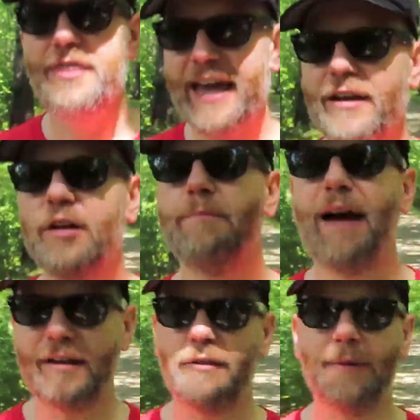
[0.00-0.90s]
They're going to
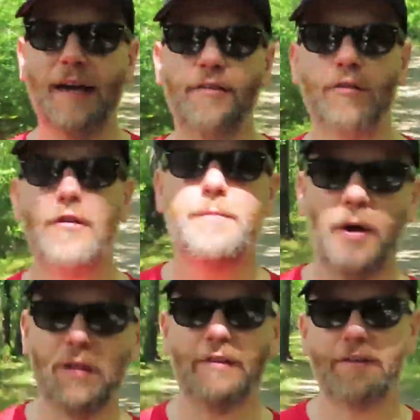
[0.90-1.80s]
maximize those
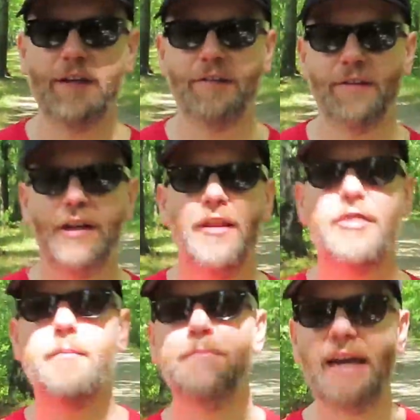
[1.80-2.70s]
policies
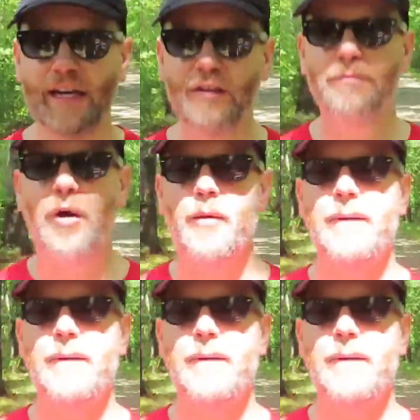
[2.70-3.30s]
that make them more